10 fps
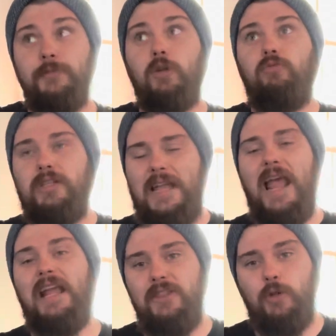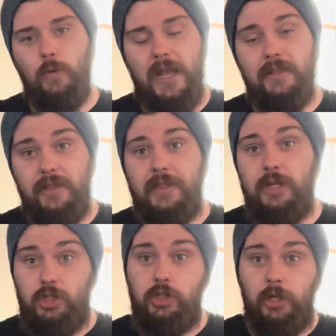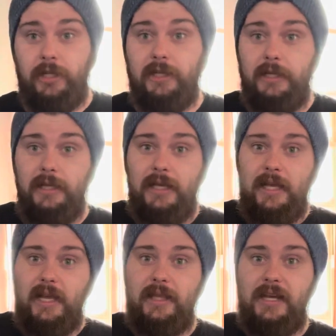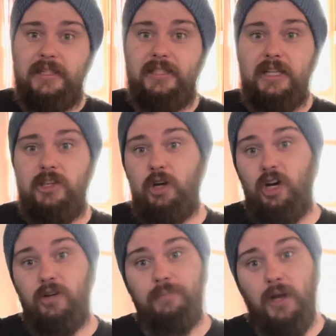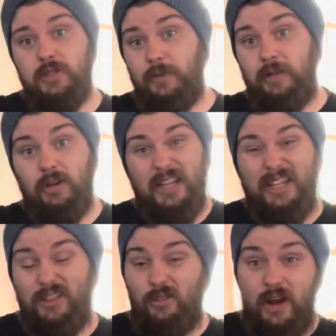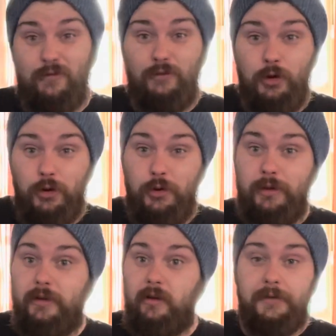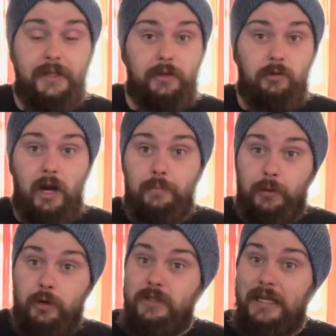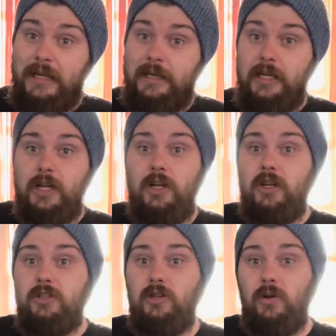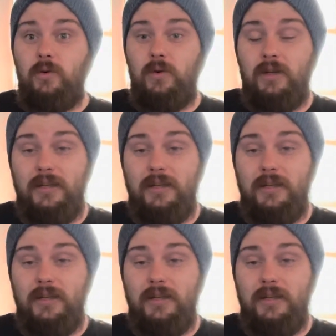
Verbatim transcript: retain the weight that they should. And that's either possibly they're not getting the right food, they're not getting the right protein. So